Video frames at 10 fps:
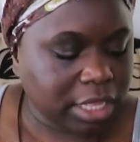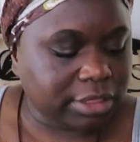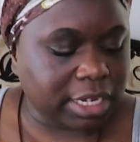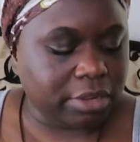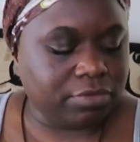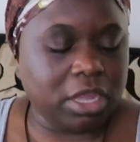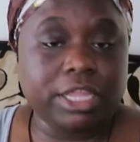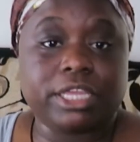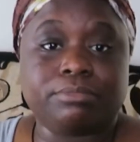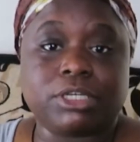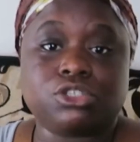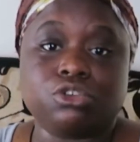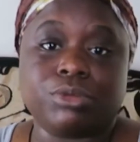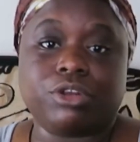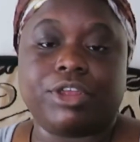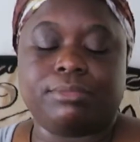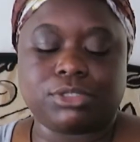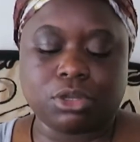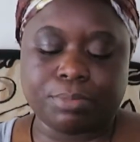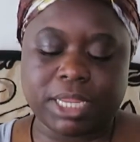then I've got here my turmeric cream.
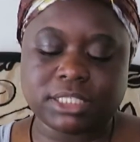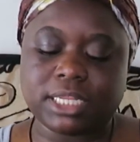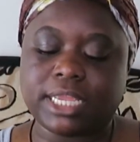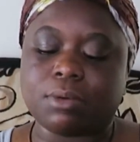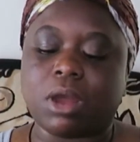So basically here,